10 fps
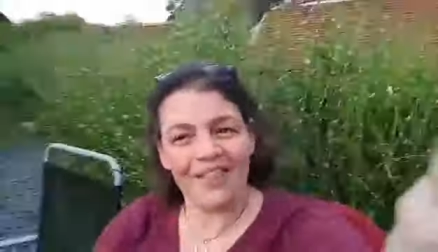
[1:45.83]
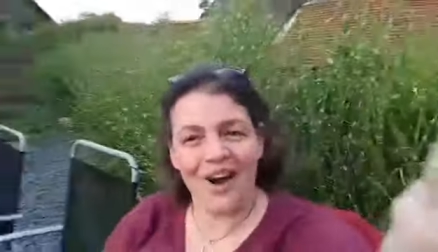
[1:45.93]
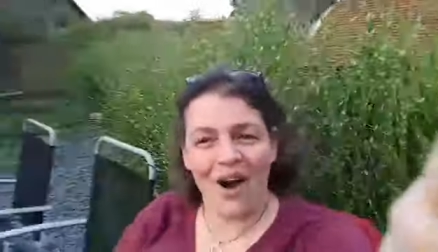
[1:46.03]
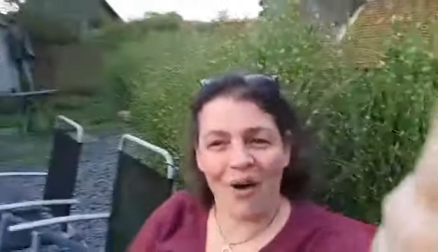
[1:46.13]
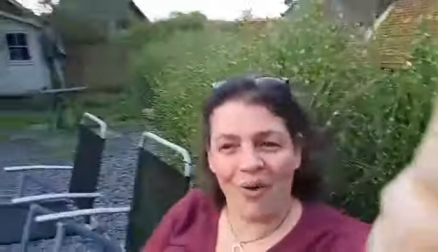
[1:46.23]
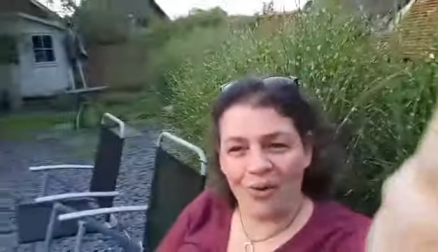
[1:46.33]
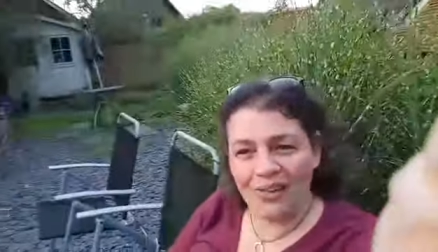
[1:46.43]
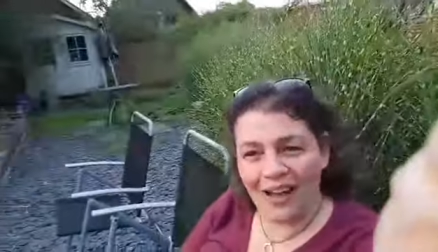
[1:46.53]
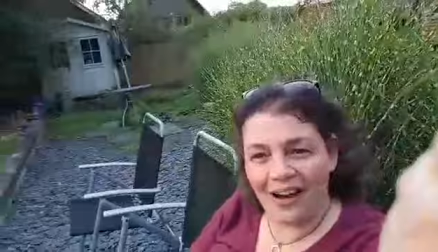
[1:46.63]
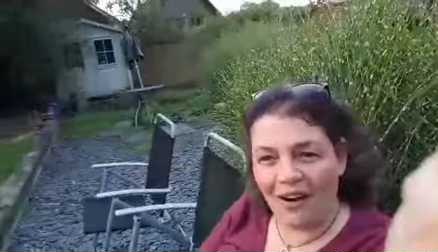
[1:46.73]
the
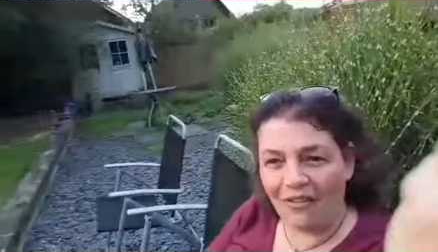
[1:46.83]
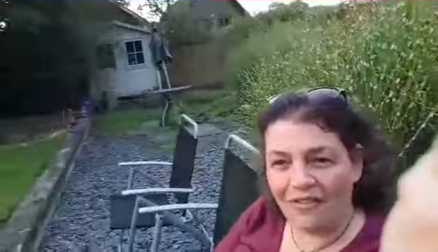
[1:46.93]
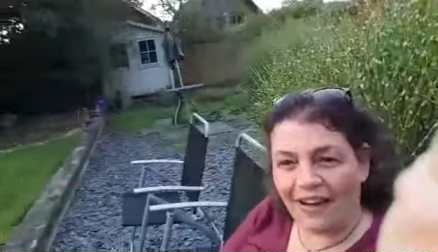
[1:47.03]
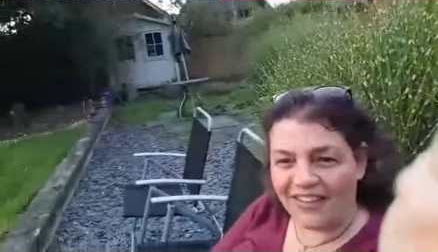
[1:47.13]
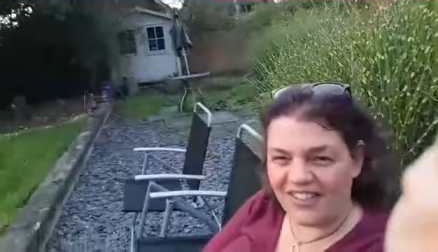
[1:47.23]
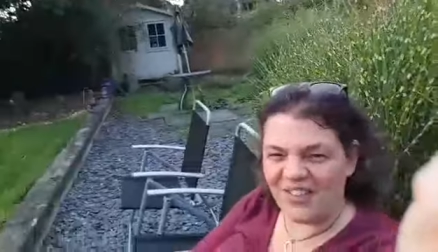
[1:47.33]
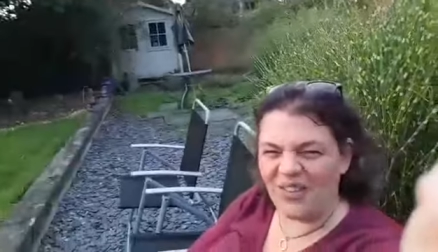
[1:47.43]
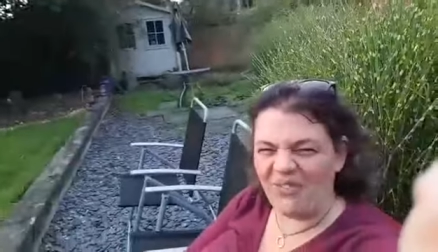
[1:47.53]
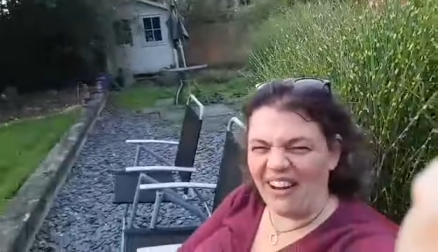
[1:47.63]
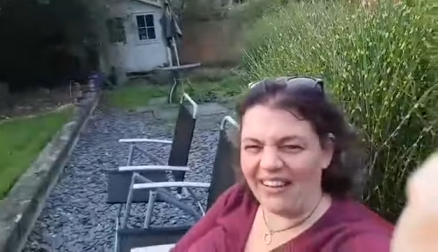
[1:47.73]
whole of, I just thought
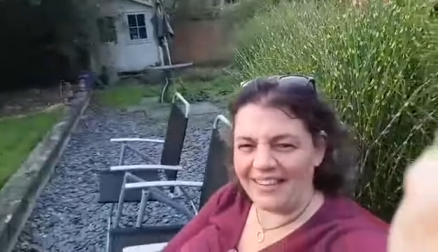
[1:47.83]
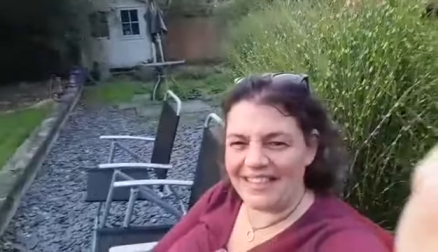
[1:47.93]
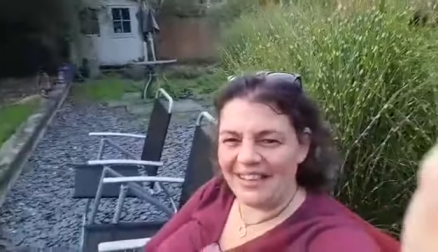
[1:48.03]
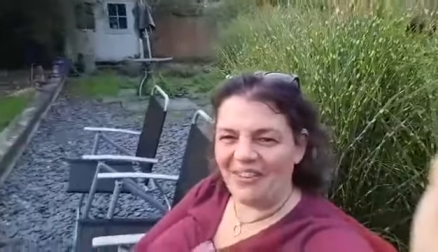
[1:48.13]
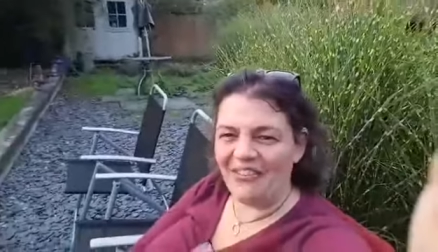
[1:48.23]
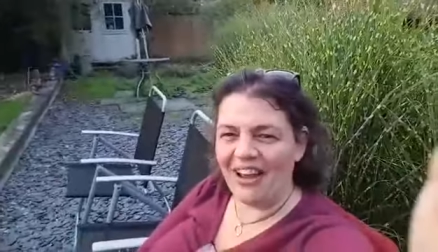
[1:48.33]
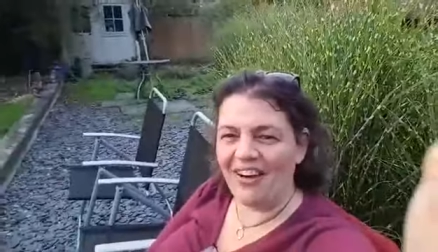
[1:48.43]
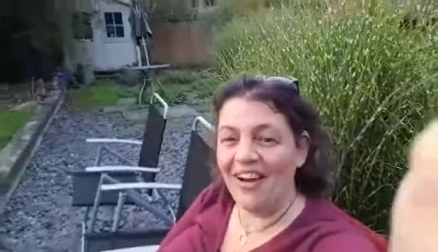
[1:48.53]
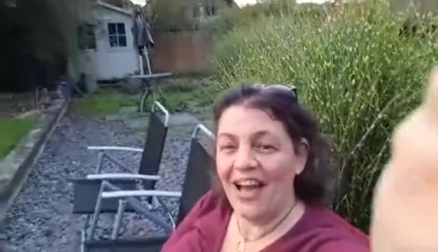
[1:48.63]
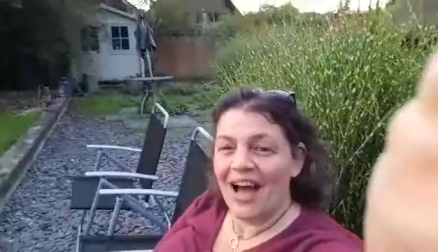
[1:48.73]
you might like to see where we
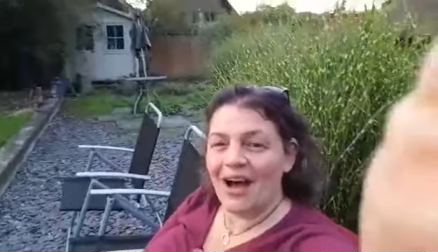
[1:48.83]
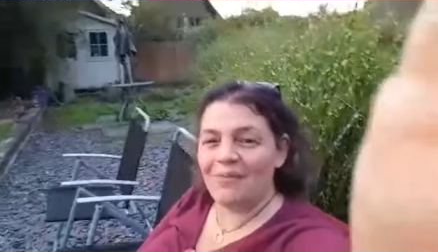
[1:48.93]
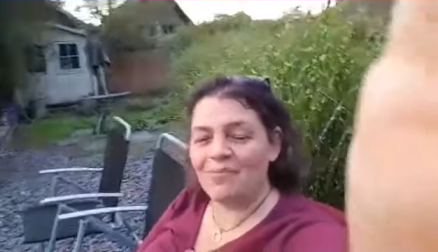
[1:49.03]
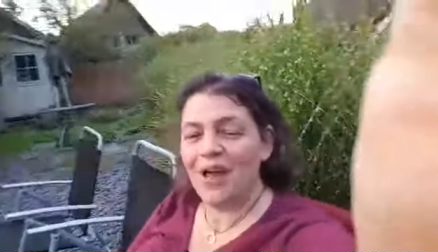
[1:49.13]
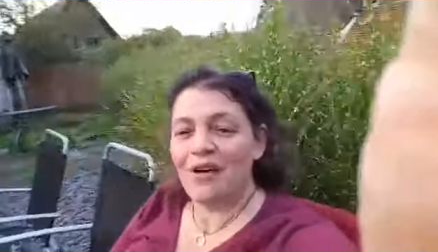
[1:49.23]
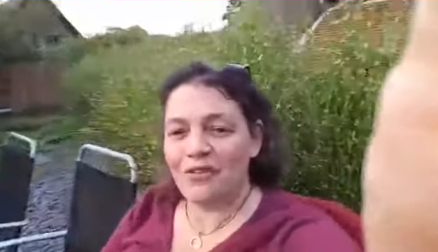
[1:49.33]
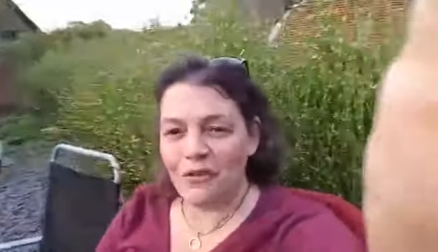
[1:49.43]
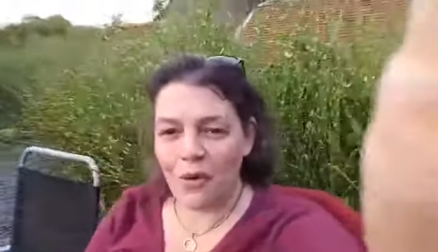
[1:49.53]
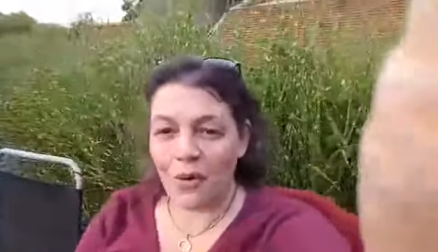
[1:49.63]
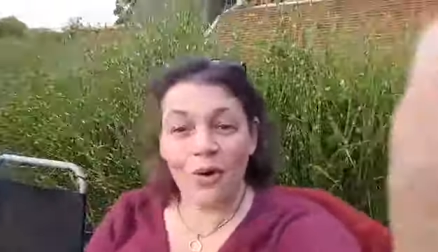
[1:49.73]
are, um,
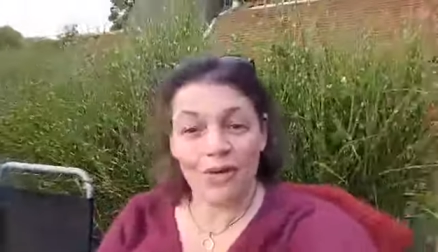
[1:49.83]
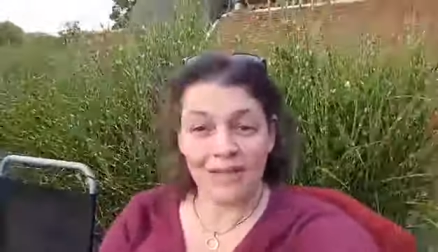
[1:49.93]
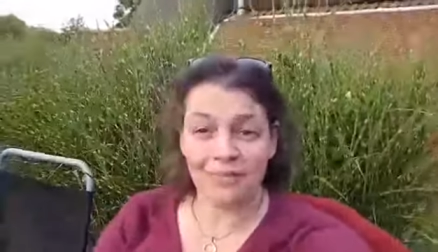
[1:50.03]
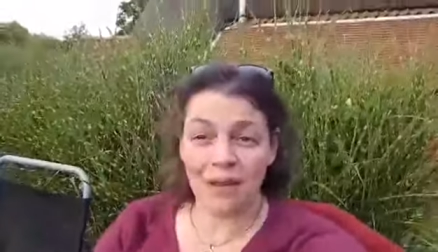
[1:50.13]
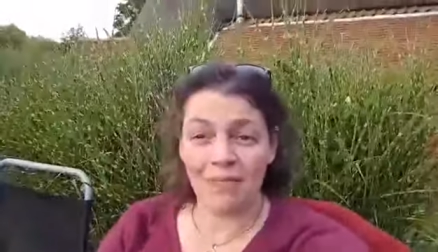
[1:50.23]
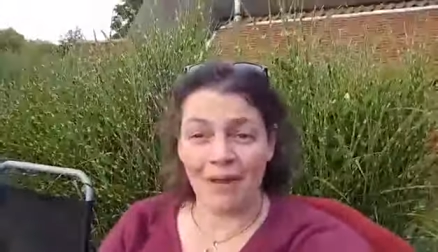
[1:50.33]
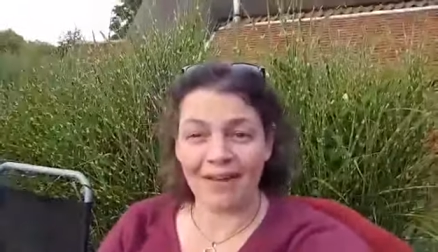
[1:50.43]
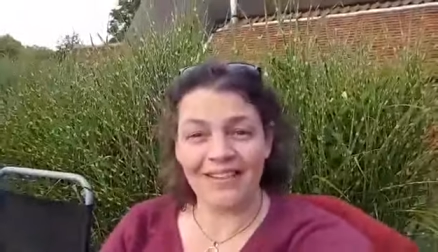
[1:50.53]
for September.